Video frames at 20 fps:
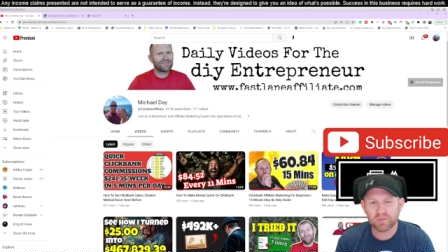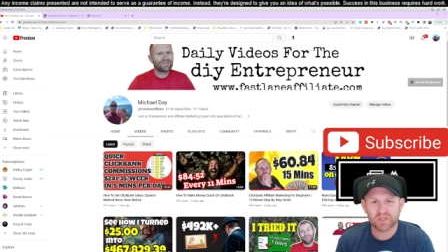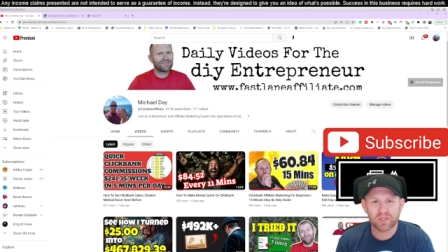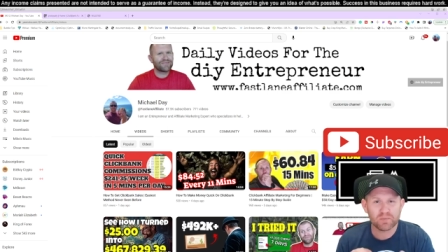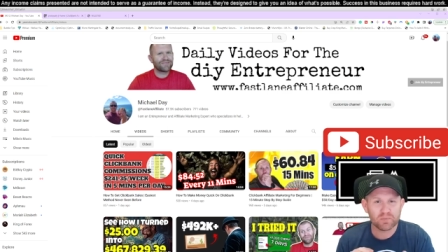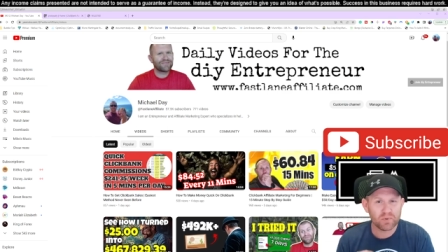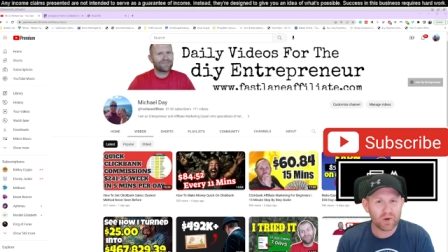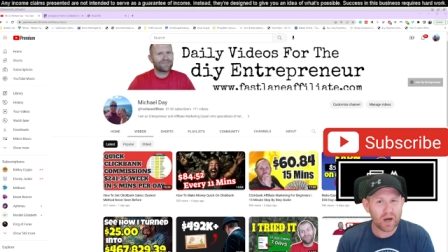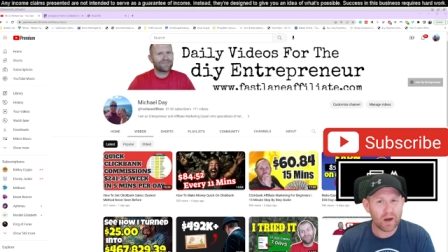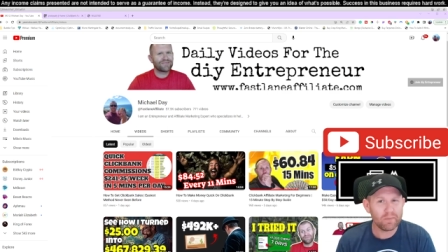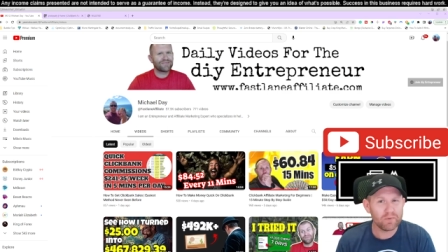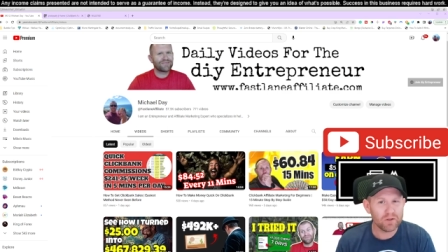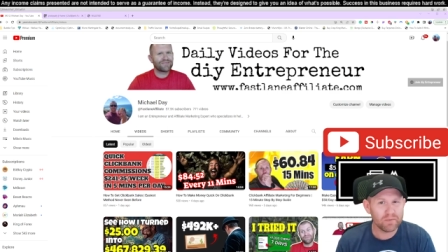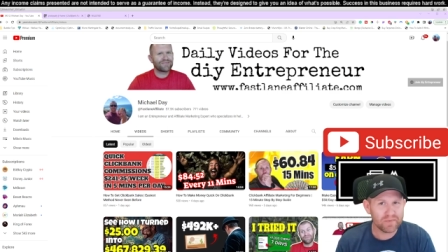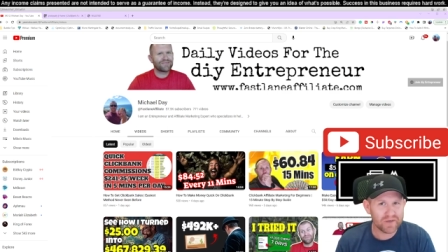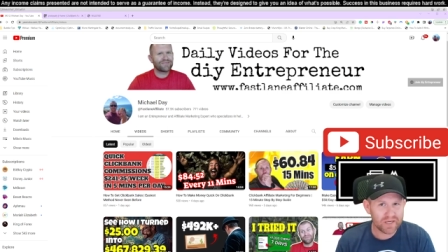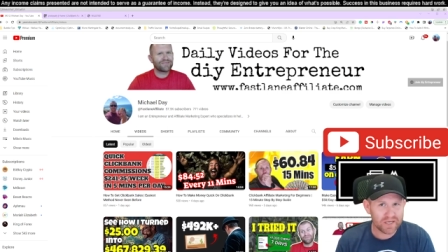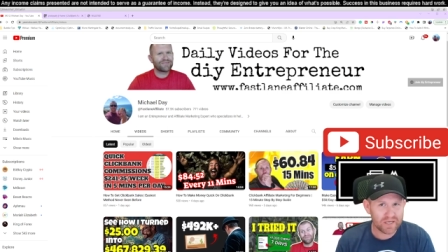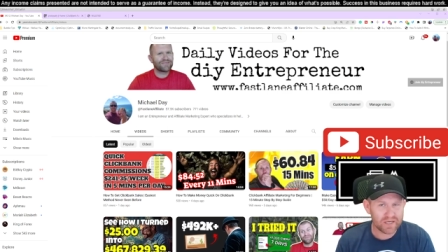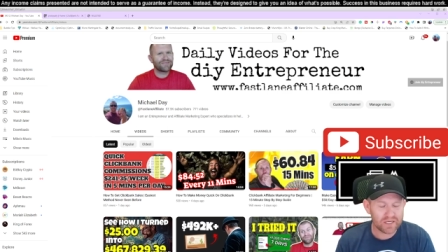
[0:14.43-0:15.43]
But the problem
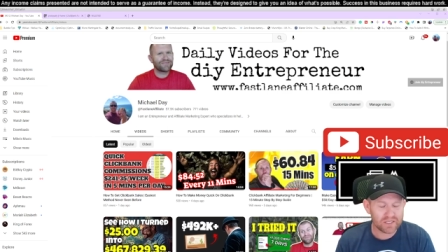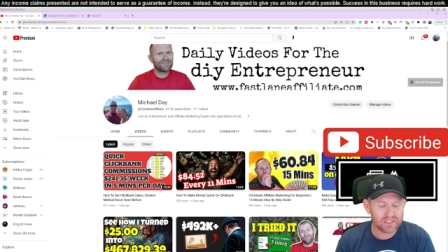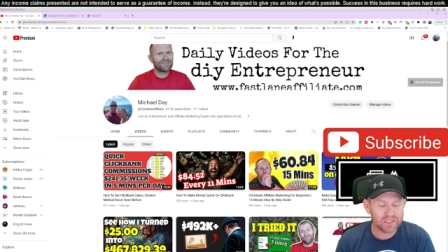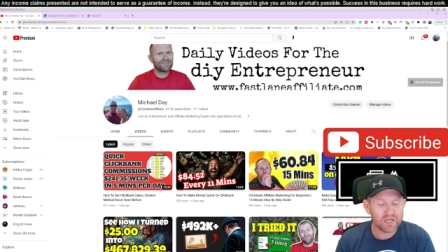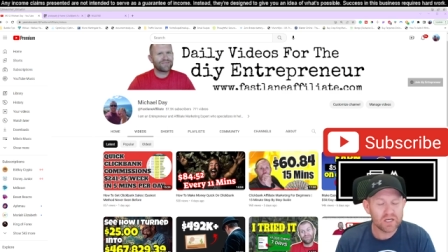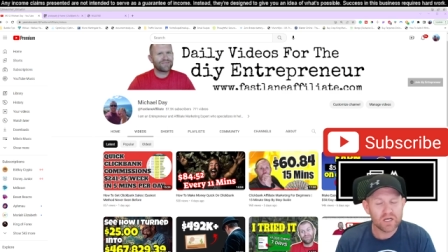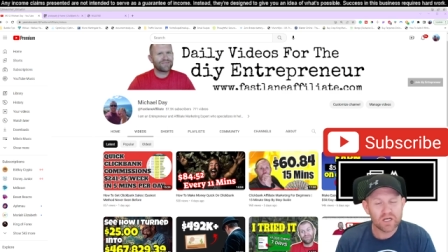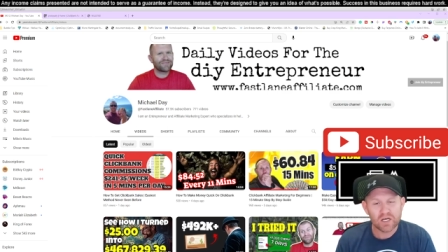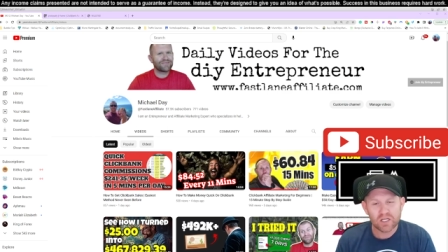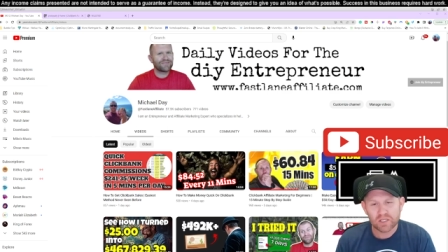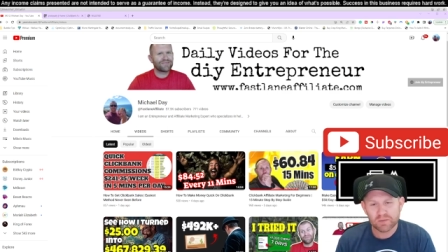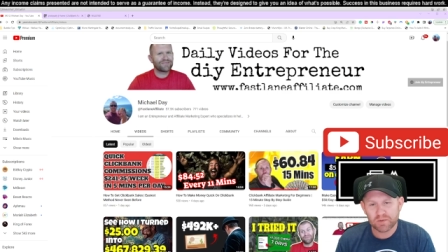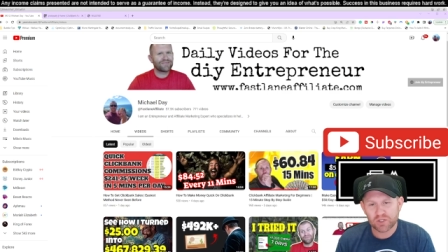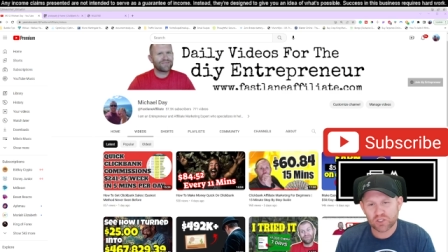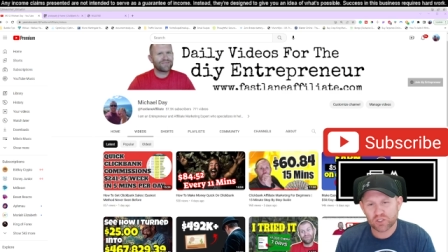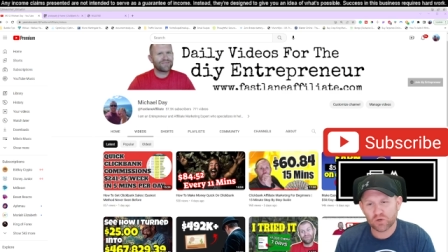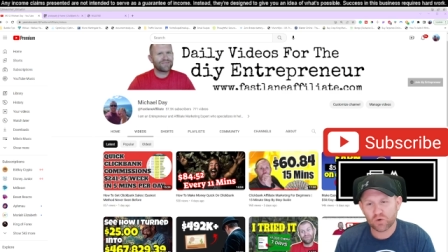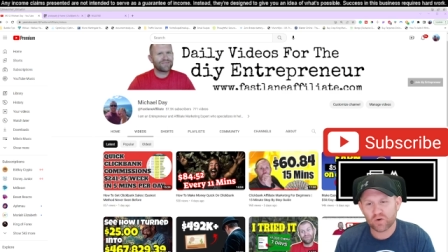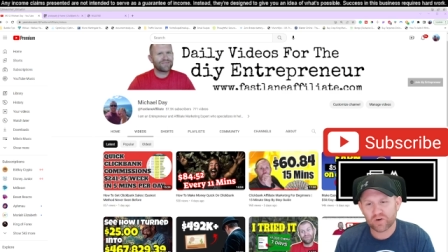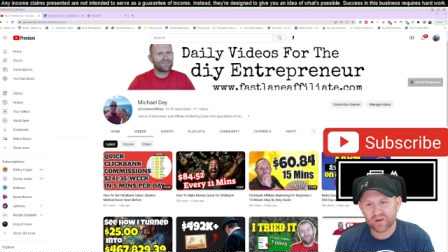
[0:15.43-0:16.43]
is the
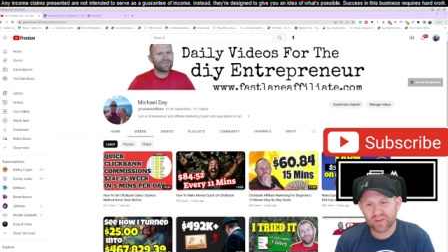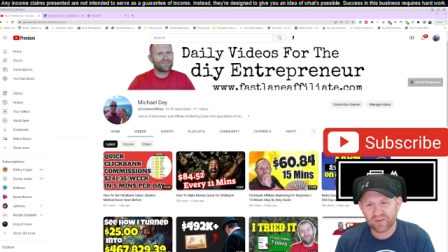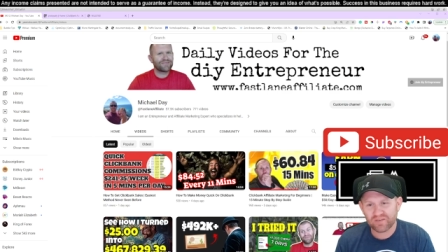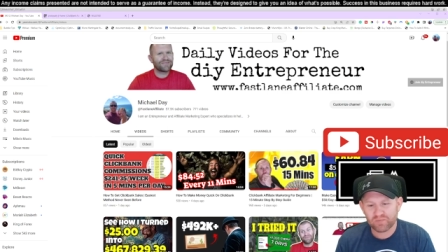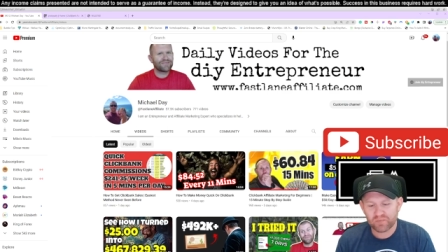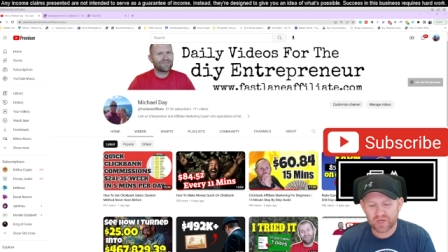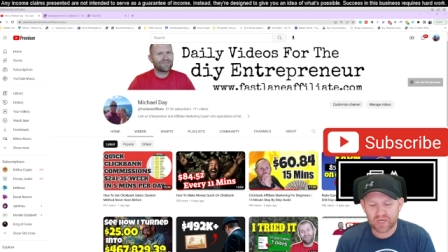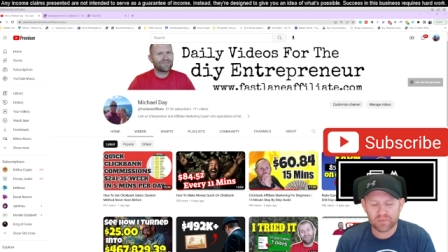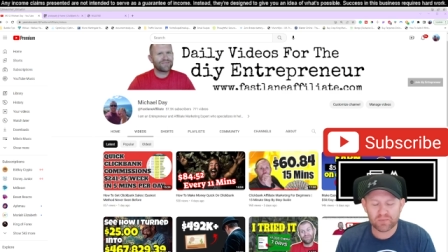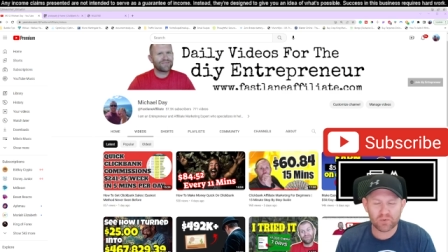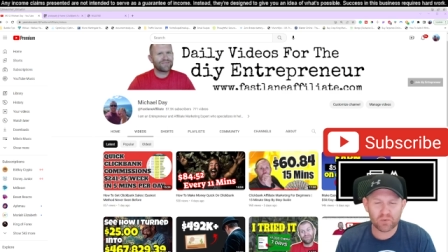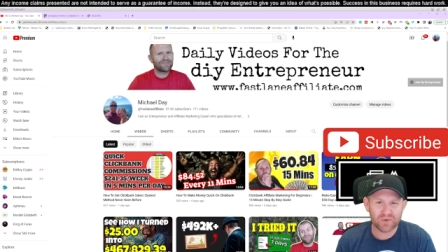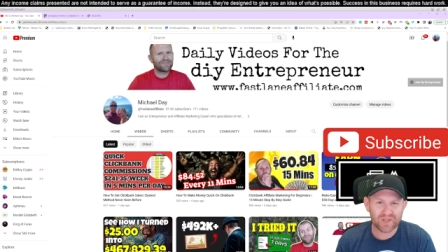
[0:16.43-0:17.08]
majority of people,